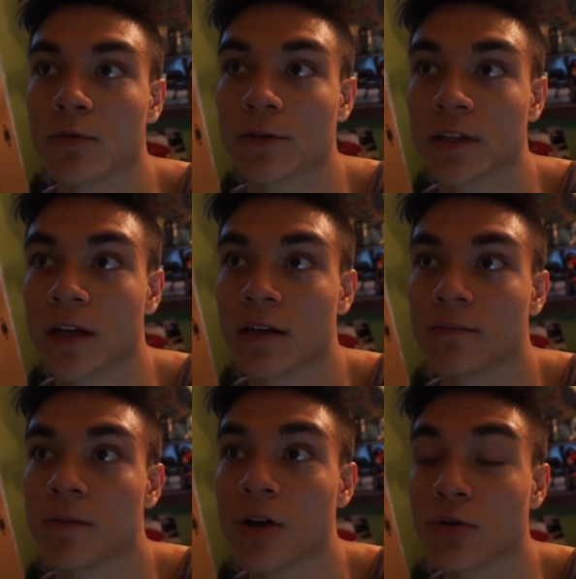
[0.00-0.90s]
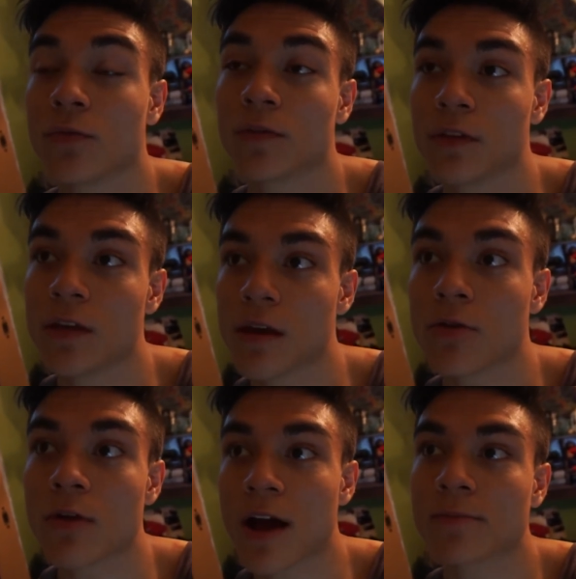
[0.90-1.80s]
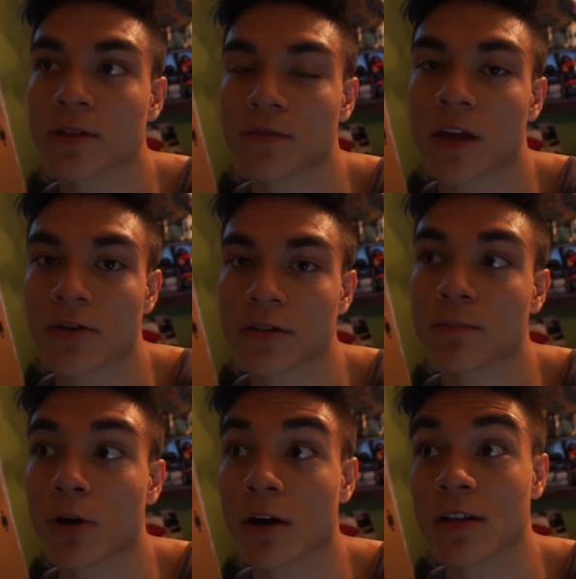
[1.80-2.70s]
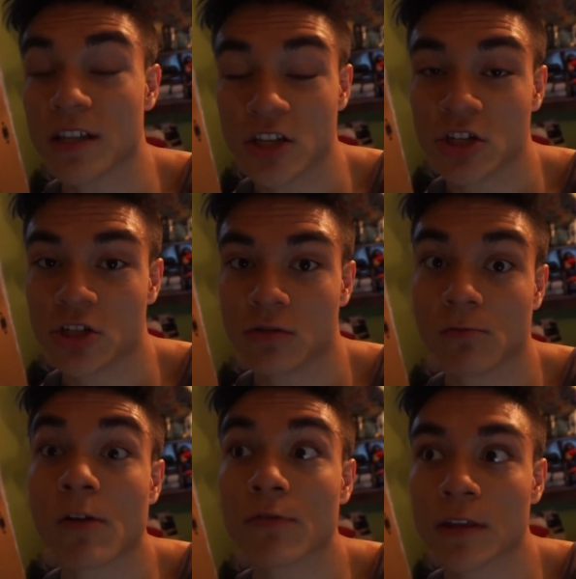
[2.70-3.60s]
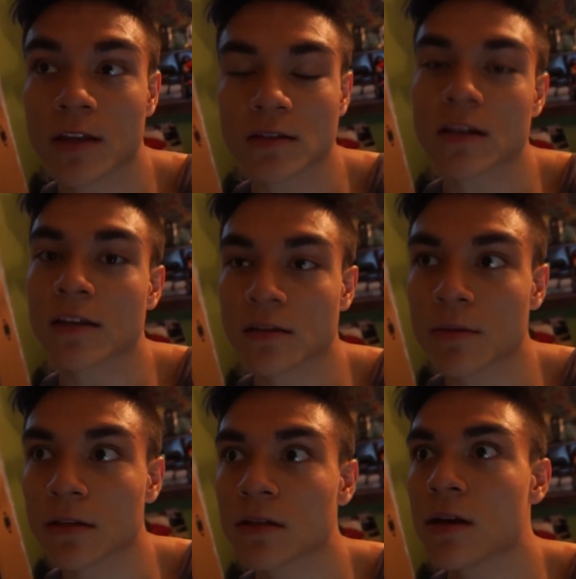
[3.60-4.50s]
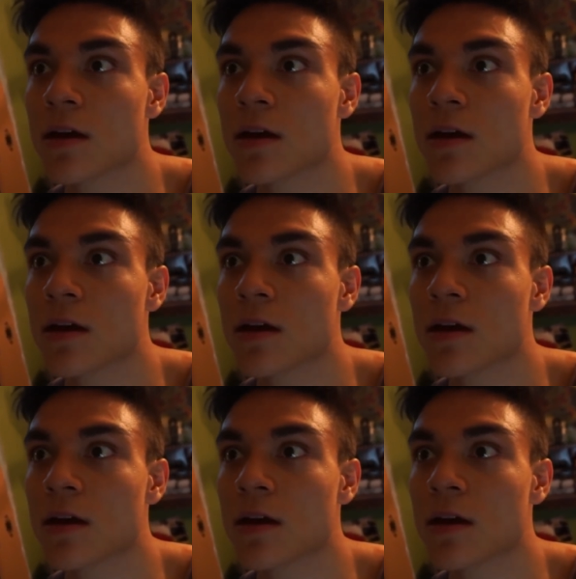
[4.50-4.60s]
for today, 150 grams of carrots and broccoli each, roughly, that's estimate.